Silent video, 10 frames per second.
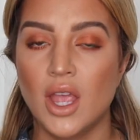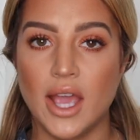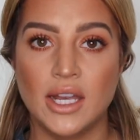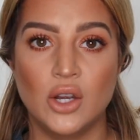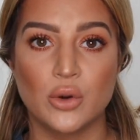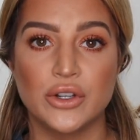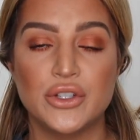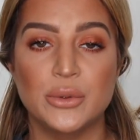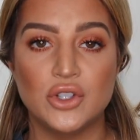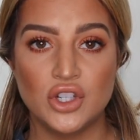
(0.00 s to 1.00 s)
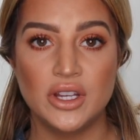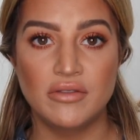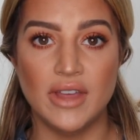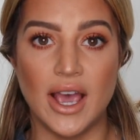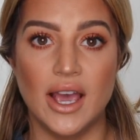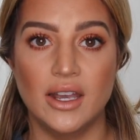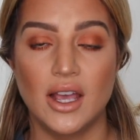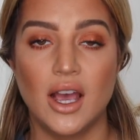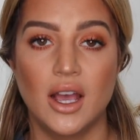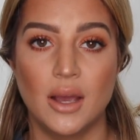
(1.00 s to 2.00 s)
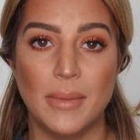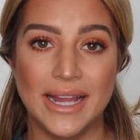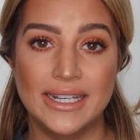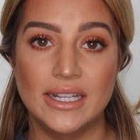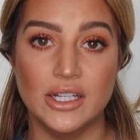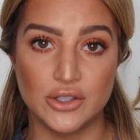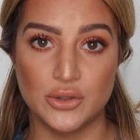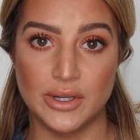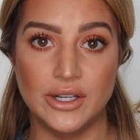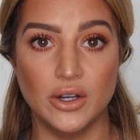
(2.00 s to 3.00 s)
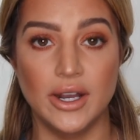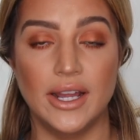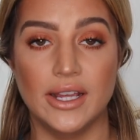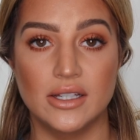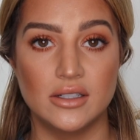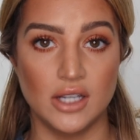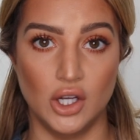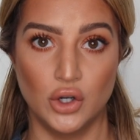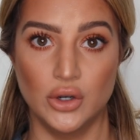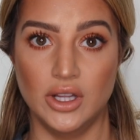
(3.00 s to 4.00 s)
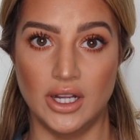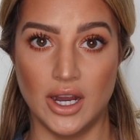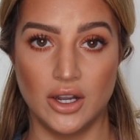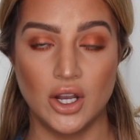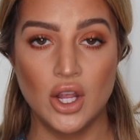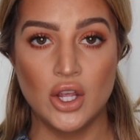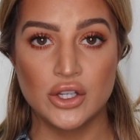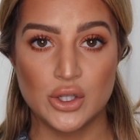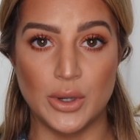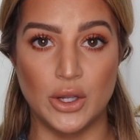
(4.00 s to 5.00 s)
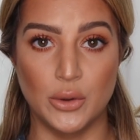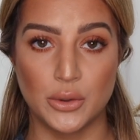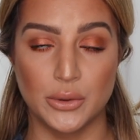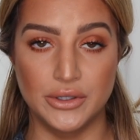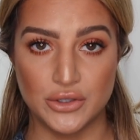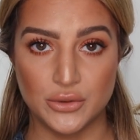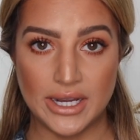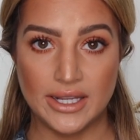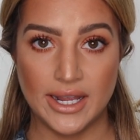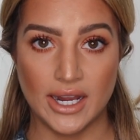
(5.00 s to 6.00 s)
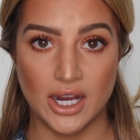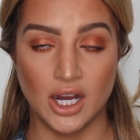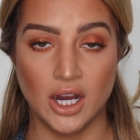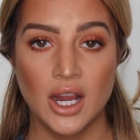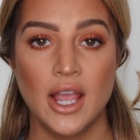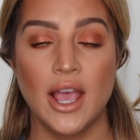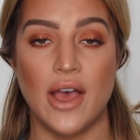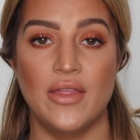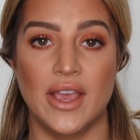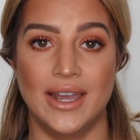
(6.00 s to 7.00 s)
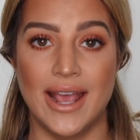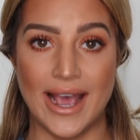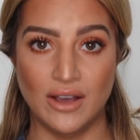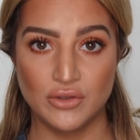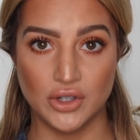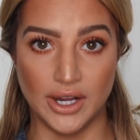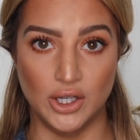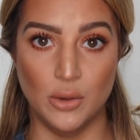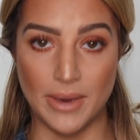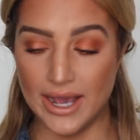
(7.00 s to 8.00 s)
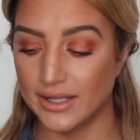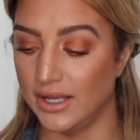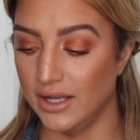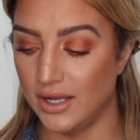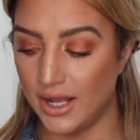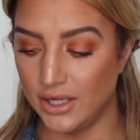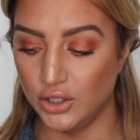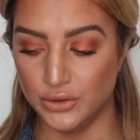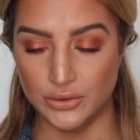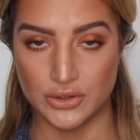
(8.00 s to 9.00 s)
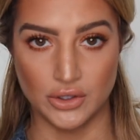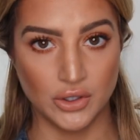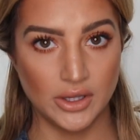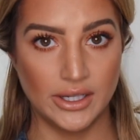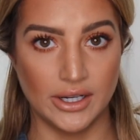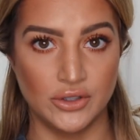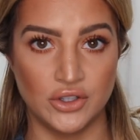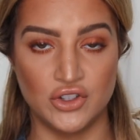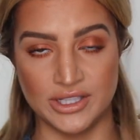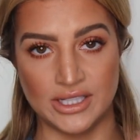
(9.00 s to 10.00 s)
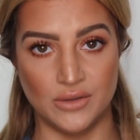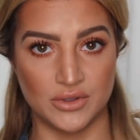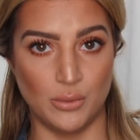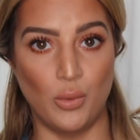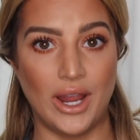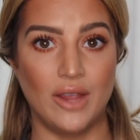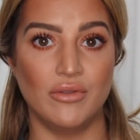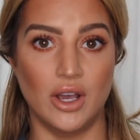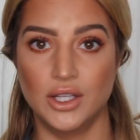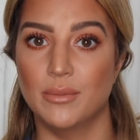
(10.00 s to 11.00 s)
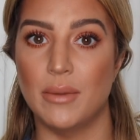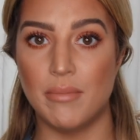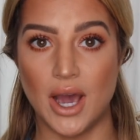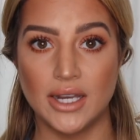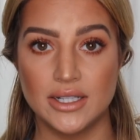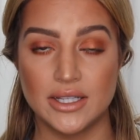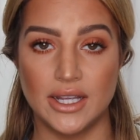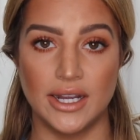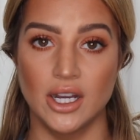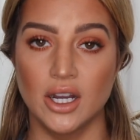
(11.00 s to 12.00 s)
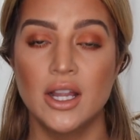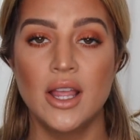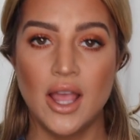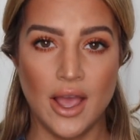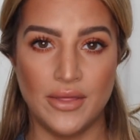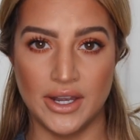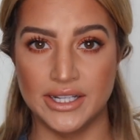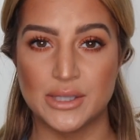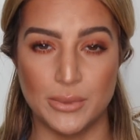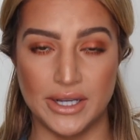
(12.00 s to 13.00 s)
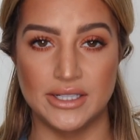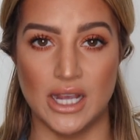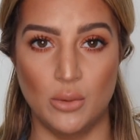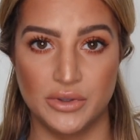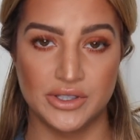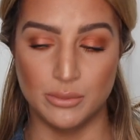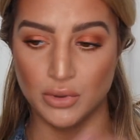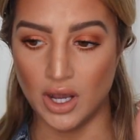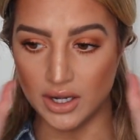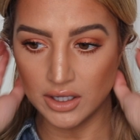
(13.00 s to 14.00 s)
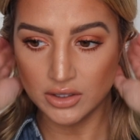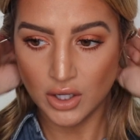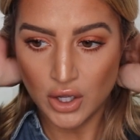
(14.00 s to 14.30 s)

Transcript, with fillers: and in order to achieve that I need a straightener and a curling iron. So I go through and straighten the hair, and then after I go back in and use the curling iron to just give some wave, volume, and body to the hair, and then I spray it down with some product.